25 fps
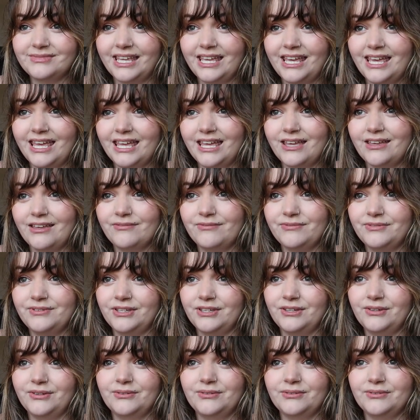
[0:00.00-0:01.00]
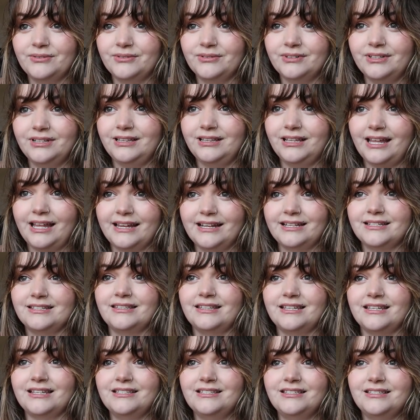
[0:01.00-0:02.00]
If you
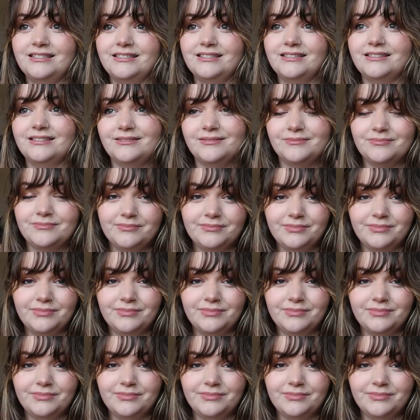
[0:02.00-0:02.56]
liked this,